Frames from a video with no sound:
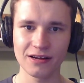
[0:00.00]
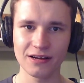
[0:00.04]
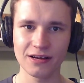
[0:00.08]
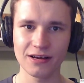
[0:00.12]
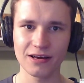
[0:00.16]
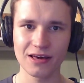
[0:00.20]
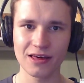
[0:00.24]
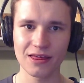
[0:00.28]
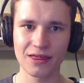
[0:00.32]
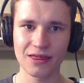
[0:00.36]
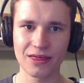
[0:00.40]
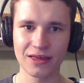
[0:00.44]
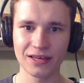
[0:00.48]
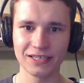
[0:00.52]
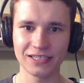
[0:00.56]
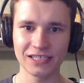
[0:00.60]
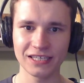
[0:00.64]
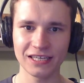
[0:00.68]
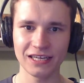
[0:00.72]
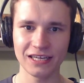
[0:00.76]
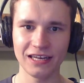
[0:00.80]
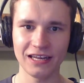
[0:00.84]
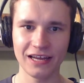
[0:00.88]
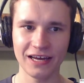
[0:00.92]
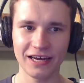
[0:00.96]
this
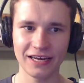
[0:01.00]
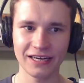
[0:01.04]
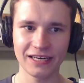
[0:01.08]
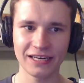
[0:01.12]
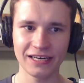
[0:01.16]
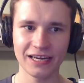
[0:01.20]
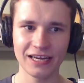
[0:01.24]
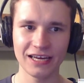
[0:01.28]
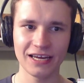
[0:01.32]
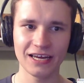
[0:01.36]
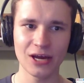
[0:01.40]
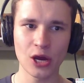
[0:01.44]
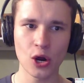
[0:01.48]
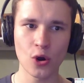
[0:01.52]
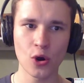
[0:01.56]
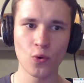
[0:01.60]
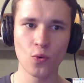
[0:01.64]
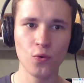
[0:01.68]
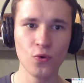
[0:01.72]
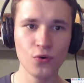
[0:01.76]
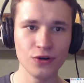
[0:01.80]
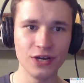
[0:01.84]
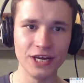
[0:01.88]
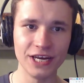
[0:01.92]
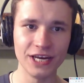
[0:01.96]
like a
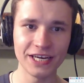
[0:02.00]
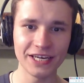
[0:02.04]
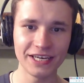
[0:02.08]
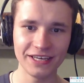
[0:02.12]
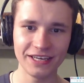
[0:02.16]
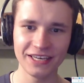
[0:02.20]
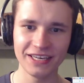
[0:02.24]
wooden